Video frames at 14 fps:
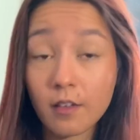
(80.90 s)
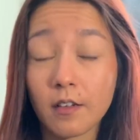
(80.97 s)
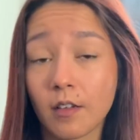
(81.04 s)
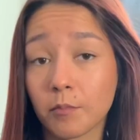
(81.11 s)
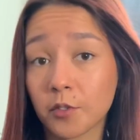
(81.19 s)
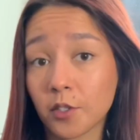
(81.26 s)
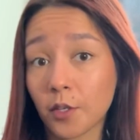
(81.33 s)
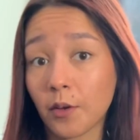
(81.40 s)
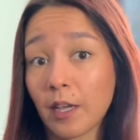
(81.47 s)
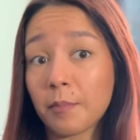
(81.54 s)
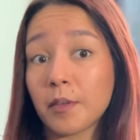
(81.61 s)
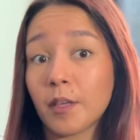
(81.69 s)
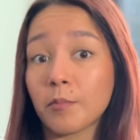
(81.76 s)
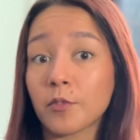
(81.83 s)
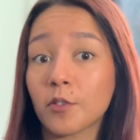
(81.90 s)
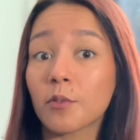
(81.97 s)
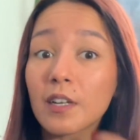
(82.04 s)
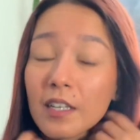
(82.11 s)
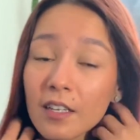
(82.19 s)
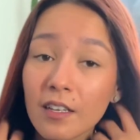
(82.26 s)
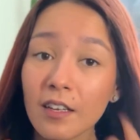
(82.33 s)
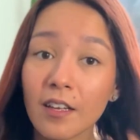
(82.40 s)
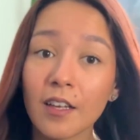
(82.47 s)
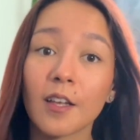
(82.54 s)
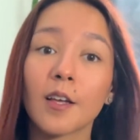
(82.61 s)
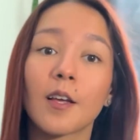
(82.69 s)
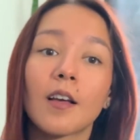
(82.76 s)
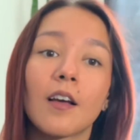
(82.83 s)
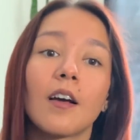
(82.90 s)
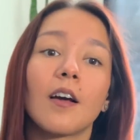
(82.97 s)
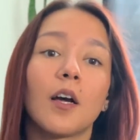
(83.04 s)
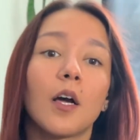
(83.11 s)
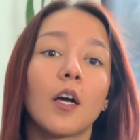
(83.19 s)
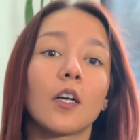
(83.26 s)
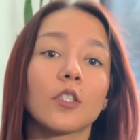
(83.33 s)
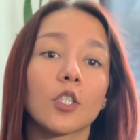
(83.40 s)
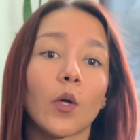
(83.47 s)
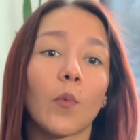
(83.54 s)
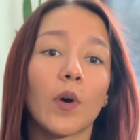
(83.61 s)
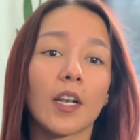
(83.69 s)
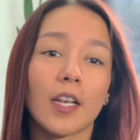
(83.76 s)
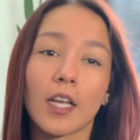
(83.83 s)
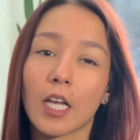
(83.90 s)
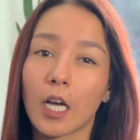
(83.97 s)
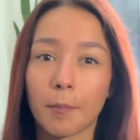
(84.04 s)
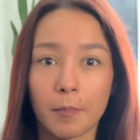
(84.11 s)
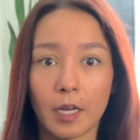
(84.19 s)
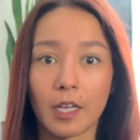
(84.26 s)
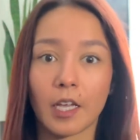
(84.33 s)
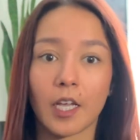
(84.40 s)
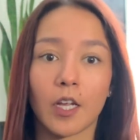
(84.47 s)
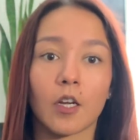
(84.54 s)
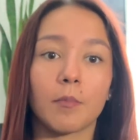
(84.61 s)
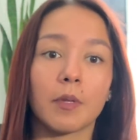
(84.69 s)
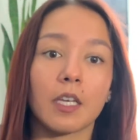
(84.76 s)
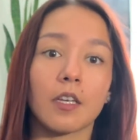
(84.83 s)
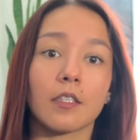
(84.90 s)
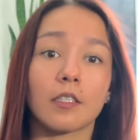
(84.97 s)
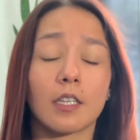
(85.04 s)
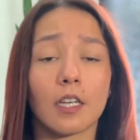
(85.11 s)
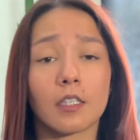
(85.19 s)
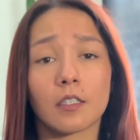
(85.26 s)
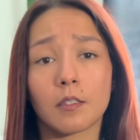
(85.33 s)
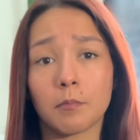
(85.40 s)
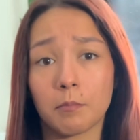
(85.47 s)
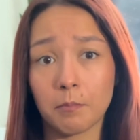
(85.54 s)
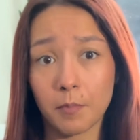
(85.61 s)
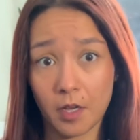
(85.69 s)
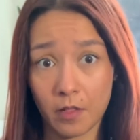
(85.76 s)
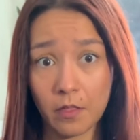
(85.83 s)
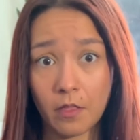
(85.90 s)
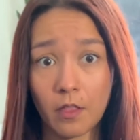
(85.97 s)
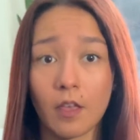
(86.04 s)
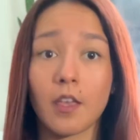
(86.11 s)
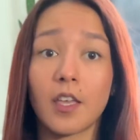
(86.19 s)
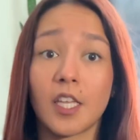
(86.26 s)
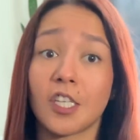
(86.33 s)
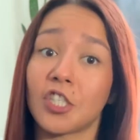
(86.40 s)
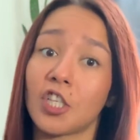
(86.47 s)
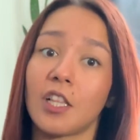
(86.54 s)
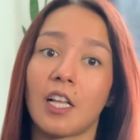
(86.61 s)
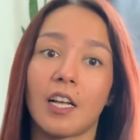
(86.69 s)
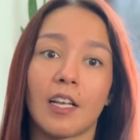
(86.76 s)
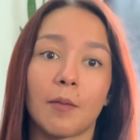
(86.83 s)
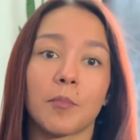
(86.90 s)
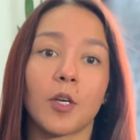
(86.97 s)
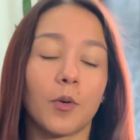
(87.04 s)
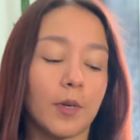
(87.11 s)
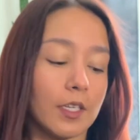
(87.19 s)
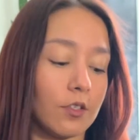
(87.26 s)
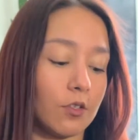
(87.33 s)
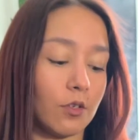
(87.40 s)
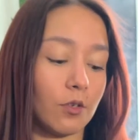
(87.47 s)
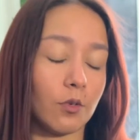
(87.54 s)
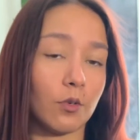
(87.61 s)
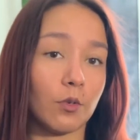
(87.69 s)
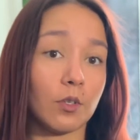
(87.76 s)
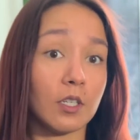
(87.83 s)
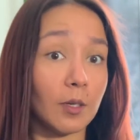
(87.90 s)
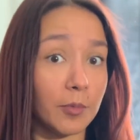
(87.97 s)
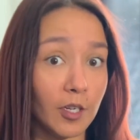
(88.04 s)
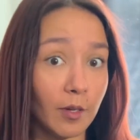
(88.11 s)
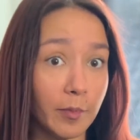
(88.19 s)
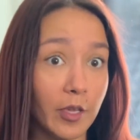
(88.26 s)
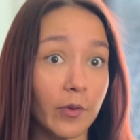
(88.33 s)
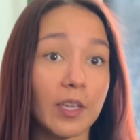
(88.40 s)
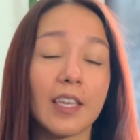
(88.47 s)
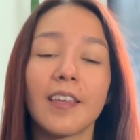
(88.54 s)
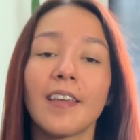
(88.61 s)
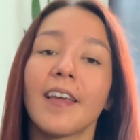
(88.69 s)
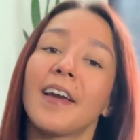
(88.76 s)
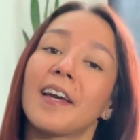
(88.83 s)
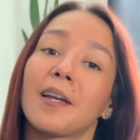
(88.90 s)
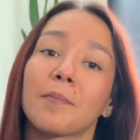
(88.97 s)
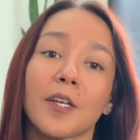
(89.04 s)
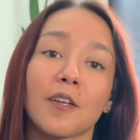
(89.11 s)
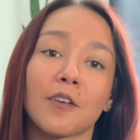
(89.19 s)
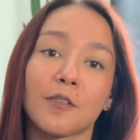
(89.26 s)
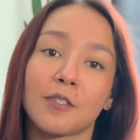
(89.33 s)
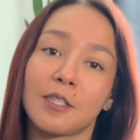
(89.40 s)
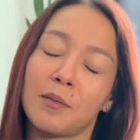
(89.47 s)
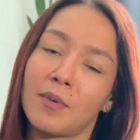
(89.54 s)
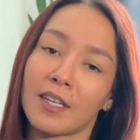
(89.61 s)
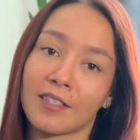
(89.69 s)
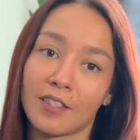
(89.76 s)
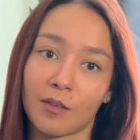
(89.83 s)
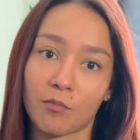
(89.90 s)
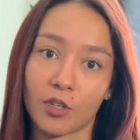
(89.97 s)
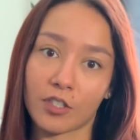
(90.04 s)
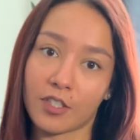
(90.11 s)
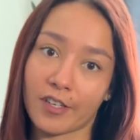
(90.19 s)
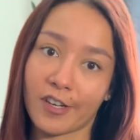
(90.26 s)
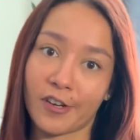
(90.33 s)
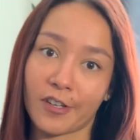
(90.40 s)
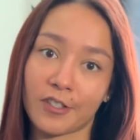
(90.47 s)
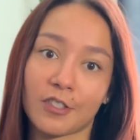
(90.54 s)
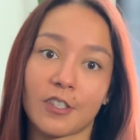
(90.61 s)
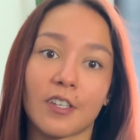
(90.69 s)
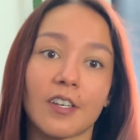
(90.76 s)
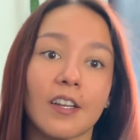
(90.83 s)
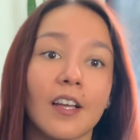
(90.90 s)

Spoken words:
I'm so happy. I'm so ready. So I wanted to cut my hair because next month, in July, I'm going to WWE and I'm gonna go see Big Time Rush in concert.